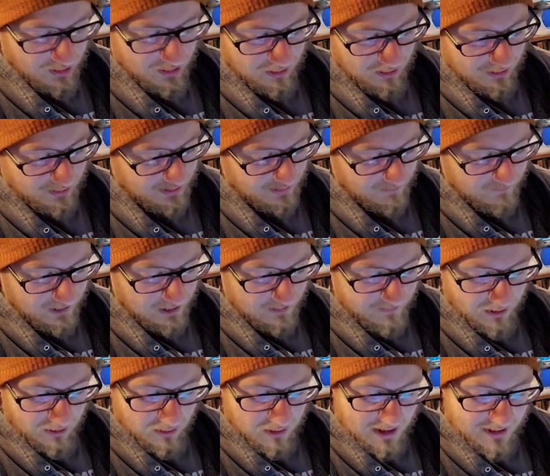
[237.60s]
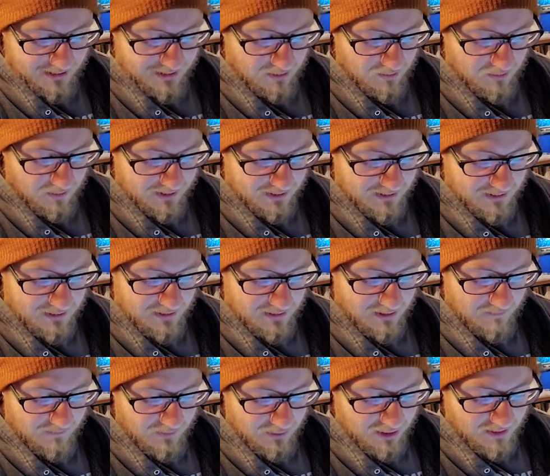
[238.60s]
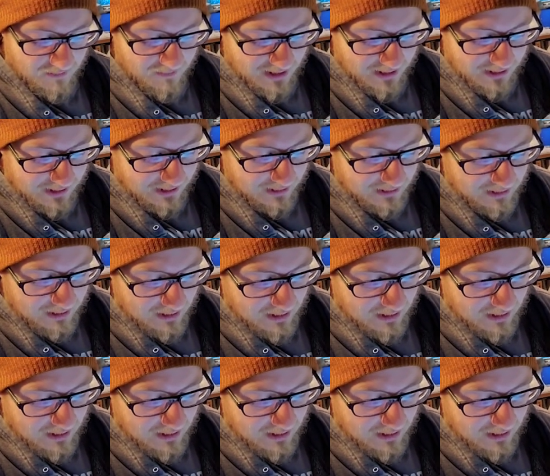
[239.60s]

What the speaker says: are the environmental consequences of strip mining.